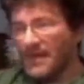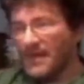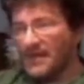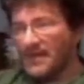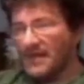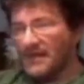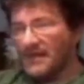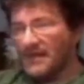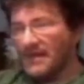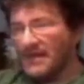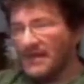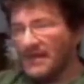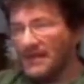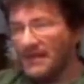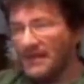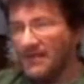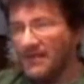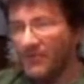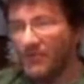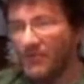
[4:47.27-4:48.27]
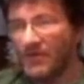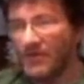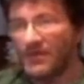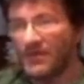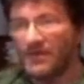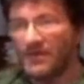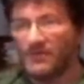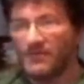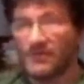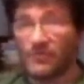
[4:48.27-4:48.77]
And he
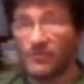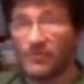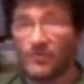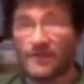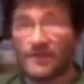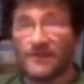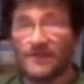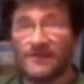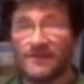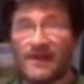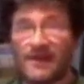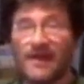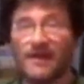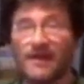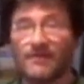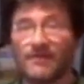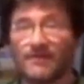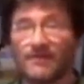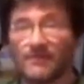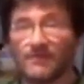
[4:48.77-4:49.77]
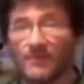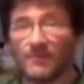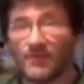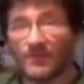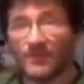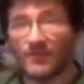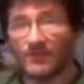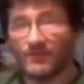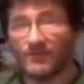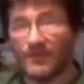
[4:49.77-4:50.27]
always seems to work in tandem
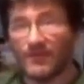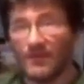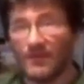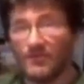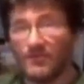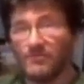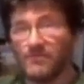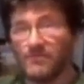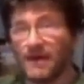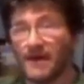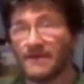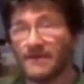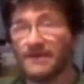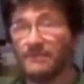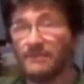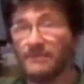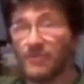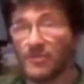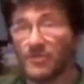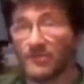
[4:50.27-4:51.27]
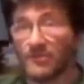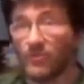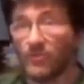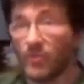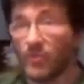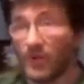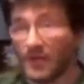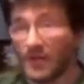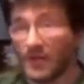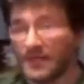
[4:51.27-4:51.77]
with this fellow
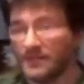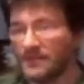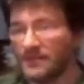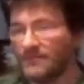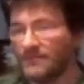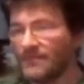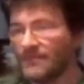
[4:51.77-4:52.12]
Boggymark1.